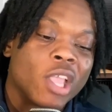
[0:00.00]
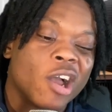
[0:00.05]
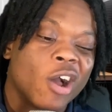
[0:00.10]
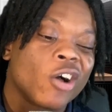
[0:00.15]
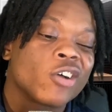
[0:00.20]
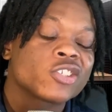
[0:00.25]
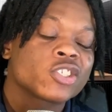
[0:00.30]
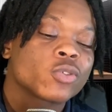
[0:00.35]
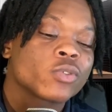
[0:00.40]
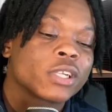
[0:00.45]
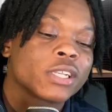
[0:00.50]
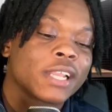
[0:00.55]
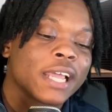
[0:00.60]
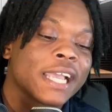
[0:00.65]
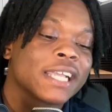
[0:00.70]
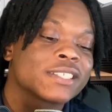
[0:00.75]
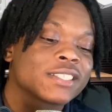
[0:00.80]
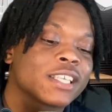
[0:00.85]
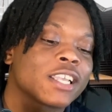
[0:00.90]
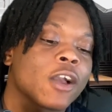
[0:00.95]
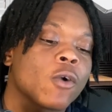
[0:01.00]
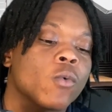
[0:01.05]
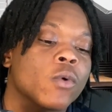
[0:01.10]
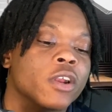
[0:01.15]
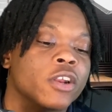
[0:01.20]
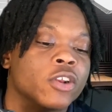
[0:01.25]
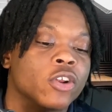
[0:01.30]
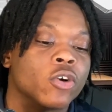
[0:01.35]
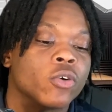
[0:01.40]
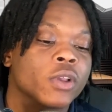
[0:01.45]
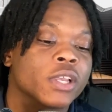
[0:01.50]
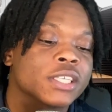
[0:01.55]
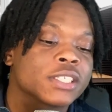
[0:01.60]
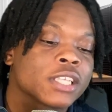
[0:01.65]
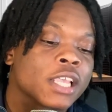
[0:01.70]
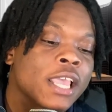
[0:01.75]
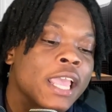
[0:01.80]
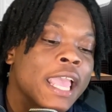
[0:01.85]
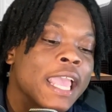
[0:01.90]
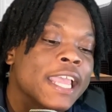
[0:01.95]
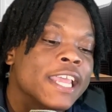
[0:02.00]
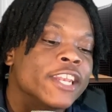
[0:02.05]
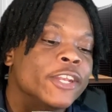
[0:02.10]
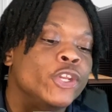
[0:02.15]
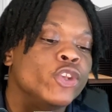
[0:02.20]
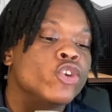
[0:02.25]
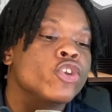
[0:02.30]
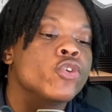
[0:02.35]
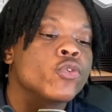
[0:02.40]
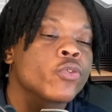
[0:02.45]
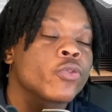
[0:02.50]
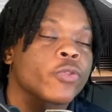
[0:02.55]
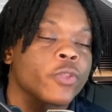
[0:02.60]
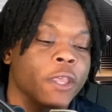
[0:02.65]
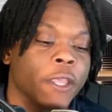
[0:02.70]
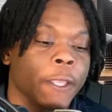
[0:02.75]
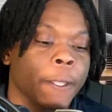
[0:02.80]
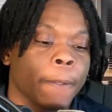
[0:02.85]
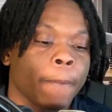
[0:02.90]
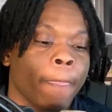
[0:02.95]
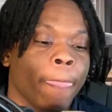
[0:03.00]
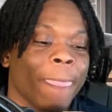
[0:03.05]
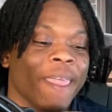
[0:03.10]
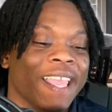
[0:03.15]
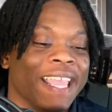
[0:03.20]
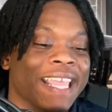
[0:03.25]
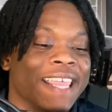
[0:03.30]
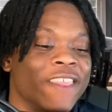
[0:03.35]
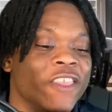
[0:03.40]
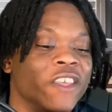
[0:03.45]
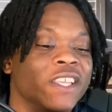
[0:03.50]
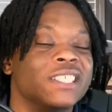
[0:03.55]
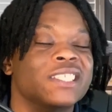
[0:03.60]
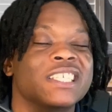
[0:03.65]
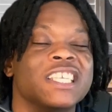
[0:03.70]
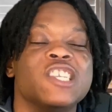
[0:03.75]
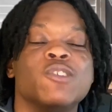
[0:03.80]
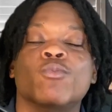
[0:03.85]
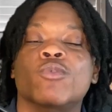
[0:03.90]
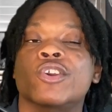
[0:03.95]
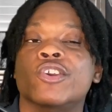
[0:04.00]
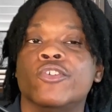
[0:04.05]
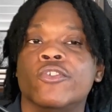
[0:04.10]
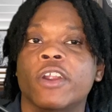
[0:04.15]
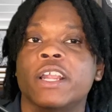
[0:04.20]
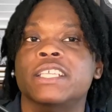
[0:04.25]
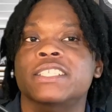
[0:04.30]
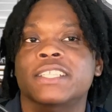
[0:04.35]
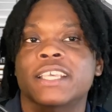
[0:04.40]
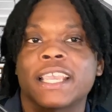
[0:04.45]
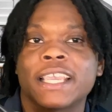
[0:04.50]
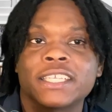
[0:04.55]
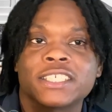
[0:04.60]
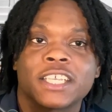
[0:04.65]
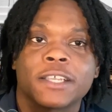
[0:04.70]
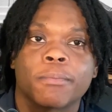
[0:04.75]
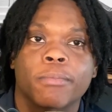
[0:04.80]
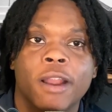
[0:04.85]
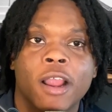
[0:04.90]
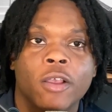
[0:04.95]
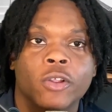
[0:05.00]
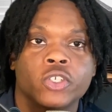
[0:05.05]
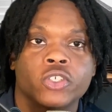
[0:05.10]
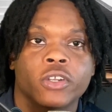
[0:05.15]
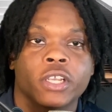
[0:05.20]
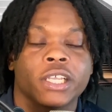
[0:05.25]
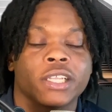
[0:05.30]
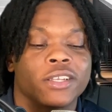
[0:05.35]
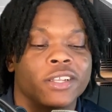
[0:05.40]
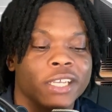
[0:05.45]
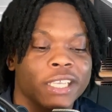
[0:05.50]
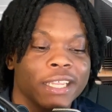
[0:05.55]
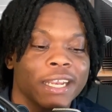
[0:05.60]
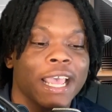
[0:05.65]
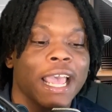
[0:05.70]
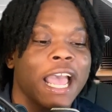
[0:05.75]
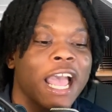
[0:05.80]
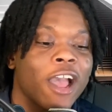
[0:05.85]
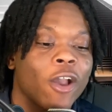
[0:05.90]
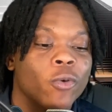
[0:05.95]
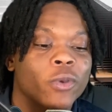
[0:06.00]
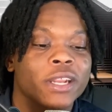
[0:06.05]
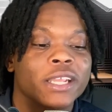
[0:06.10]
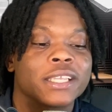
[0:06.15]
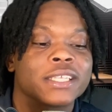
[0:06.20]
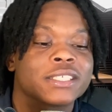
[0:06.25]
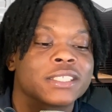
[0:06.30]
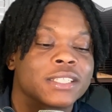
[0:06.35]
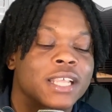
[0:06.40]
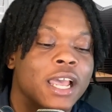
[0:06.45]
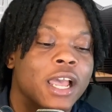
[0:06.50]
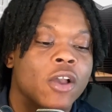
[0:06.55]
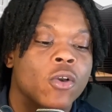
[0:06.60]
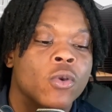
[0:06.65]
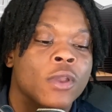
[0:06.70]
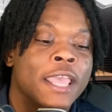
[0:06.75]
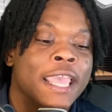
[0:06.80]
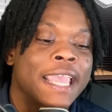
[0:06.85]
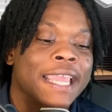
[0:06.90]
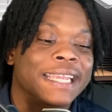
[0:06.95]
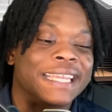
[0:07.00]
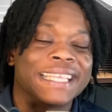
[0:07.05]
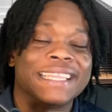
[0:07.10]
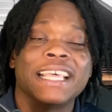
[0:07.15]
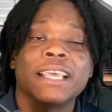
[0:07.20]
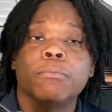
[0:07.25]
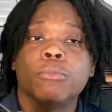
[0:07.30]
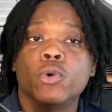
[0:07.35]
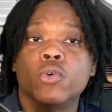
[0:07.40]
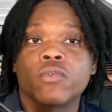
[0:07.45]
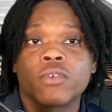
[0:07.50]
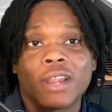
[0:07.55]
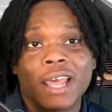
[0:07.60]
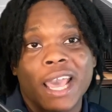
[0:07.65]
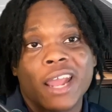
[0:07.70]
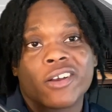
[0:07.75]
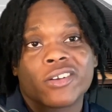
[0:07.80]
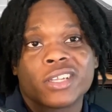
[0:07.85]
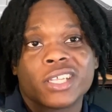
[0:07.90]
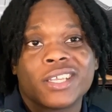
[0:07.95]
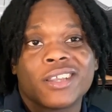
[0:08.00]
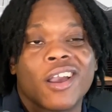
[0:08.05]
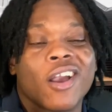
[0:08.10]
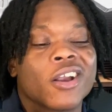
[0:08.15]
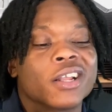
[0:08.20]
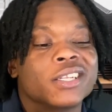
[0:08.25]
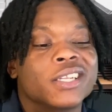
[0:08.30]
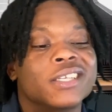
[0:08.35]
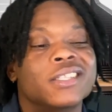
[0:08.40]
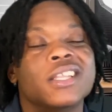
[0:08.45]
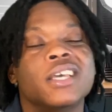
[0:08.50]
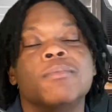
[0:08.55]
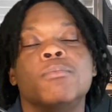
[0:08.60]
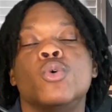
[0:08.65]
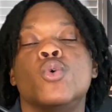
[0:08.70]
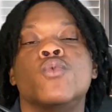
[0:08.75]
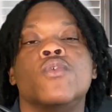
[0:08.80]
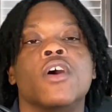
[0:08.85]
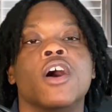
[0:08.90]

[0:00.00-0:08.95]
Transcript: also, the last thing I want to know is, do you think this team regrets the A.J. Brown trade? Looking at how it is now, did they move laterally or did they move